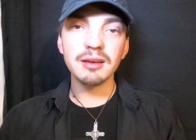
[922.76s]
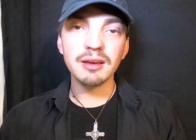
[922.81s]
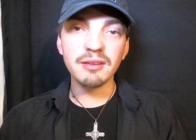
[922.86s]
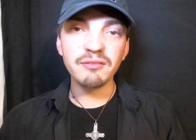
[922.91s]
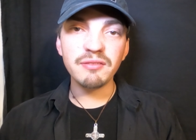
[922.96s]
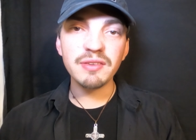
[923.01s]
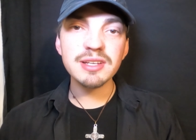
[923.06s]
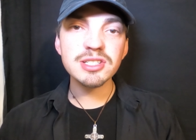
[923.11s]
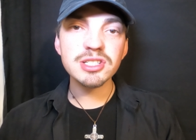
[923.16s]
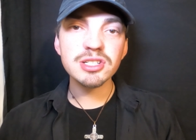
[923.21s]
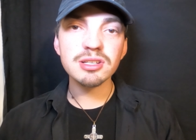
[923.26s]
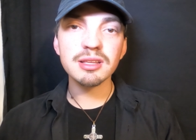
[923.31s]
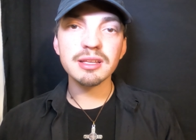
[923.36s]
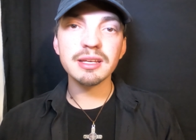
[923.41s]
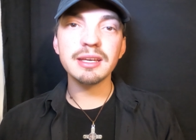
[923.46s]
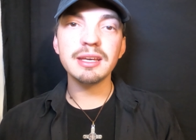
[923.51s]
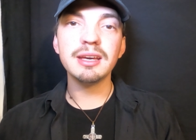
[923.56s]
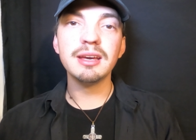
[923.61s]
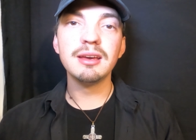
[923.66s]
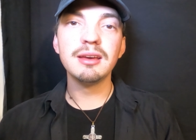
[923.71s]

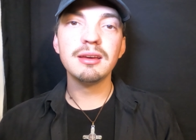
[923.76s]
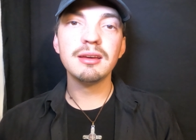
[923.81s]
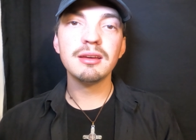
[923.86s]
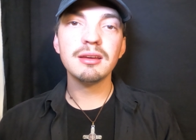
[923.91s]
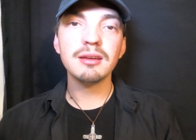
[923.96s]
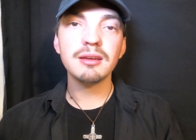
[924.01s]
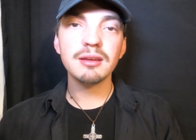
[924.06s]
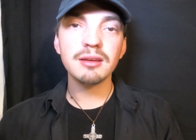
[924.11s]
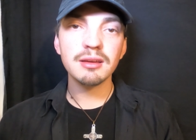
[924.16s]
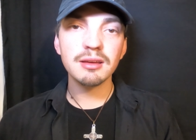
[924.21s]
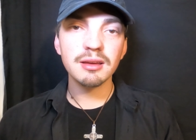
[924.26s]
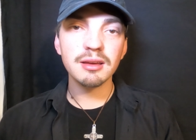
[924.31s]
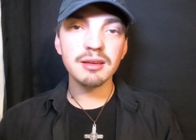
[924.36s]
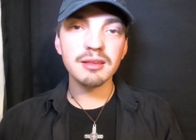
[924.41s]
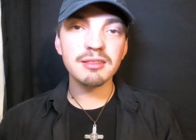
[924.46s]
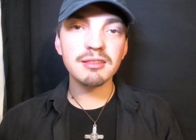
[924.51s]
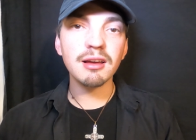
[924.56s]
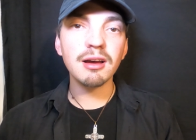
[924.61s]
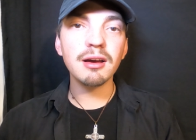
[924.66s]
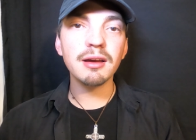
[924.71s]
Eventually,
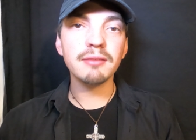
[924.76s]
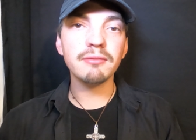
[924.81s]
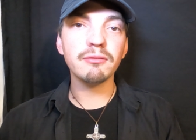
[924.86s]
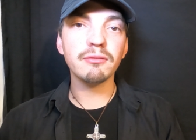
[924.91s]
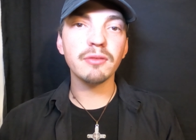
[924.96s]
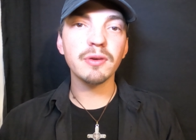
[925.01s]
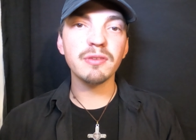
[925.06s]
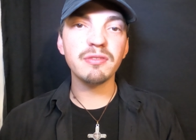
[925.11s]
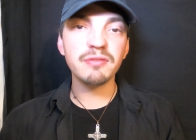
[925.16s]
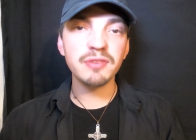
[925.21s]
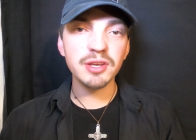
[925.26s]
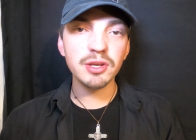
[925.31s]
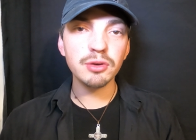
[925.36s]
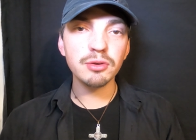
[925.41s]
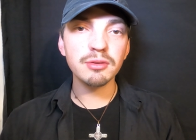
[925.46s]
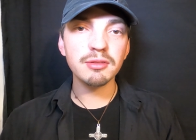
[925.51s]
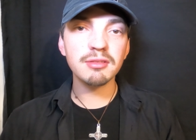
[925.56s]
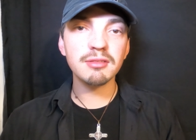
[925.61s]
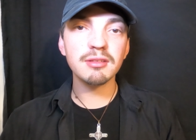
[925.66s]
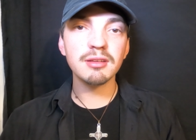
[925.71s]
Hasan
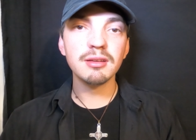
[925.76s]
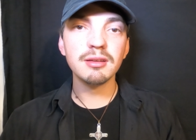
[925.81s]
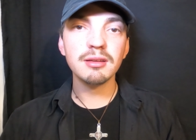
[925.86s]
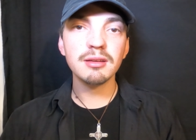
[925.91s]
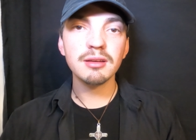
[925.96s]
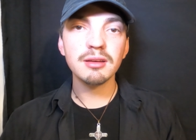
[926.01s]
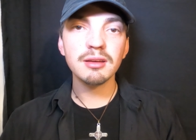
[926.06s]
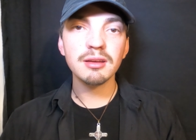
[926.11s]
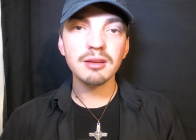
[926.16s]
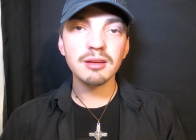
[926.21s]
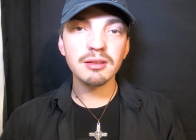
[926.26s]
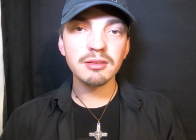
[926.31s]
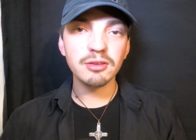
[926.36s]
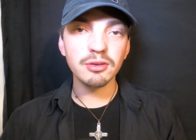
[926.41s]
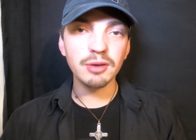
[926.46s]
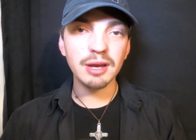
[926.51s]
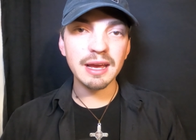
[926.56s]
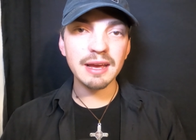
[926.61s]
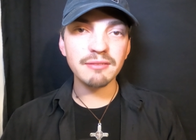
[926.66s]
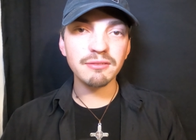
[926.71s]
refused
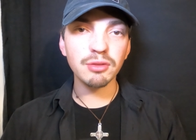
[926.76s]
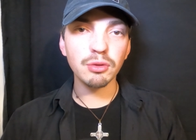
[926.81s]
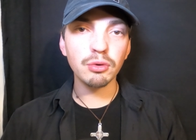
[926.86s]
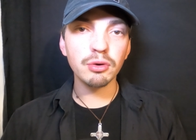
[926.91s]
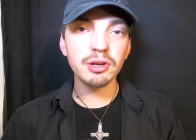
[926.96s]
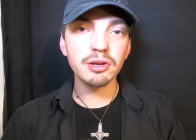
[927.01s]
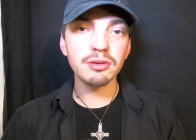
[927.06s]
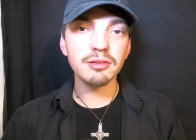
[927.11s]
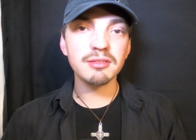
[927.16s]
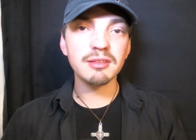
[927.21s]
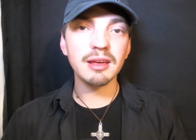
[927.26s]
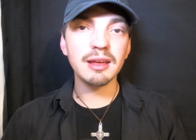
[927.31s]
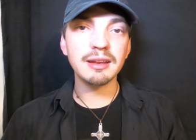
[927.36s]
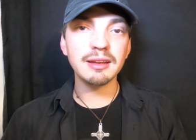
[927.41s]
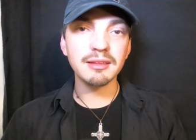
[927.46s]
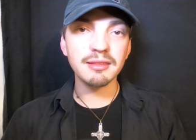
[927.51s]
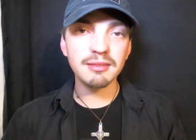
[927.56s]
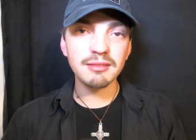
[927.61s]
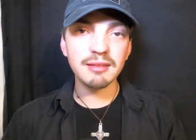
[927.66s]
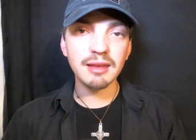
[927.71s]
to have lawyers
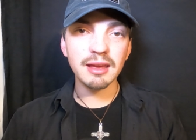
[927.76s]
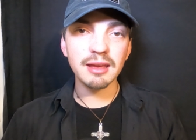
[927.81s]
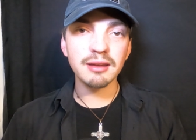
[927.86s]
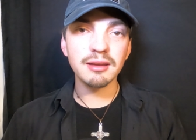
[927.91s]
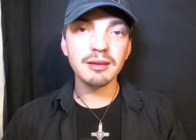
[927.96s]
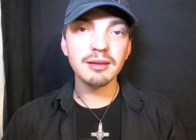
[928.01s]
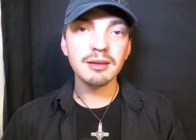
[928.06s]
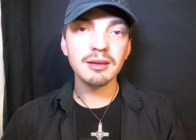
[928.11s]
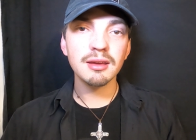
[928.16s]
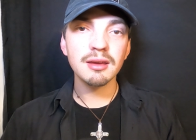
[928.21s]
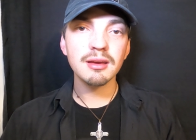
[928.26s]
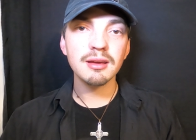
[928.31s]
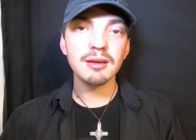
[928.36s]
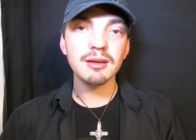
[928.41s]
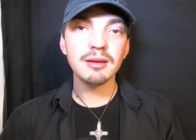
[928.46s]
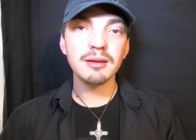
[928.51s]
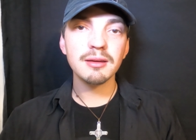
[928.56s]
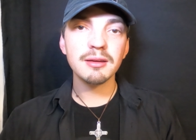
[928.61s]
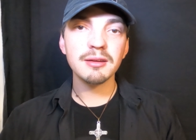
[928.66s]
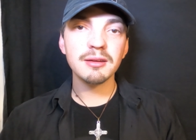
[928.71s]
and instead
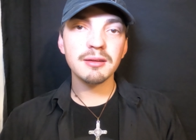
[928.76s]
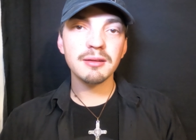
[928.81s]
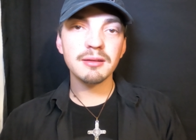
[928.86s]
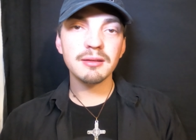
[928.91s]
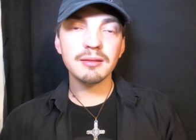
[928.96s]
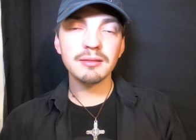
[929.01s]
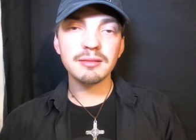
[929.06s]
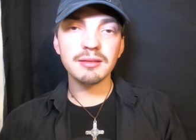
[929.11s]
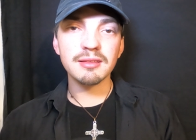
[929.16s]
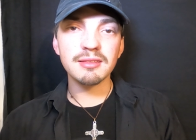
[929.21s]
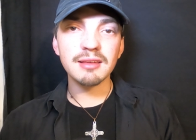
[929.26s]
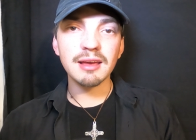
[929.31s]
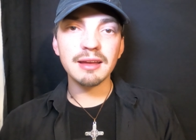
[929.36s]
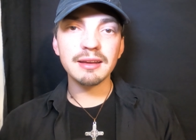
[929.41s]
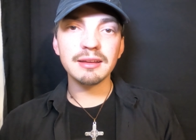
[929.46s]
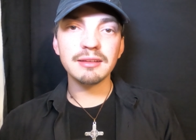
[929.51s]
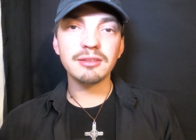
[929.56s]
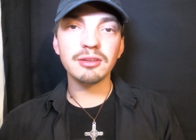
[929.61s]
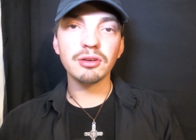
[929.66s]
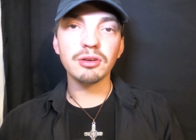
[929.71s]

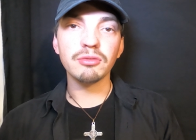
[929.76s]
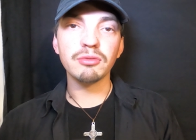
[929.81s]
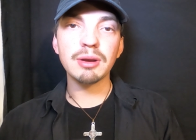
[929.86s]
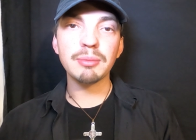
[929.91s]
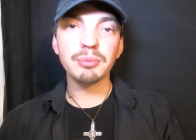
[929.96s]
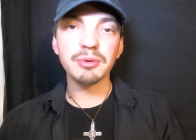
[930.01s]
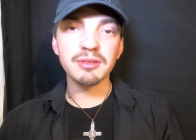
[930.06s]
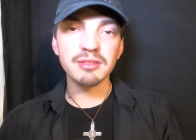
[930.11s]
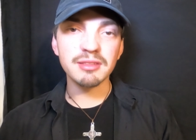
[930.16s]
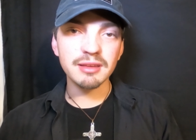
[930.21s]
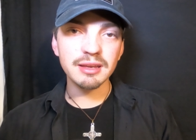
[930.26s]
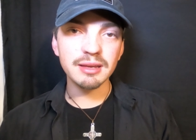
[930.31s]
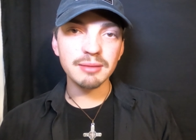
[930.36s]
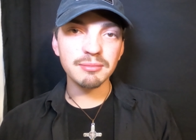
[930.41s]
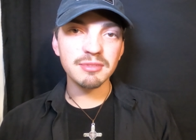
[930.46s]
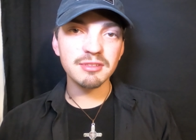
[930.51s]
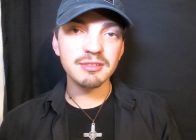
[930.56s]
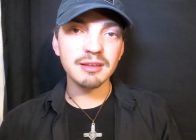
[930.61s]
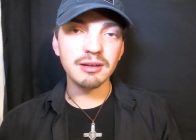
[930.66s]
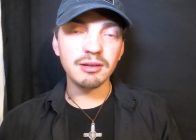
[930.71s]
decided to represent
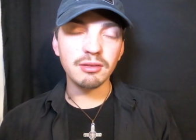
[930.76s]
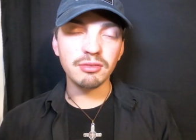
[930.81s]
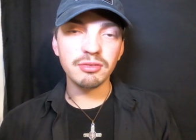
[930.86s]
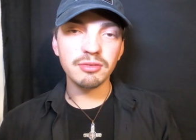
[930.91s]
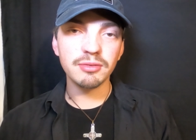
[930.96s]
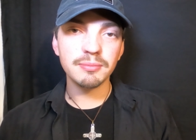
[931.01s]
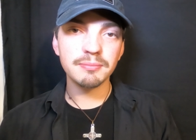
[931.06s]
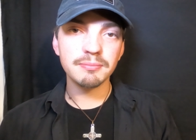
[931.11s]
himself,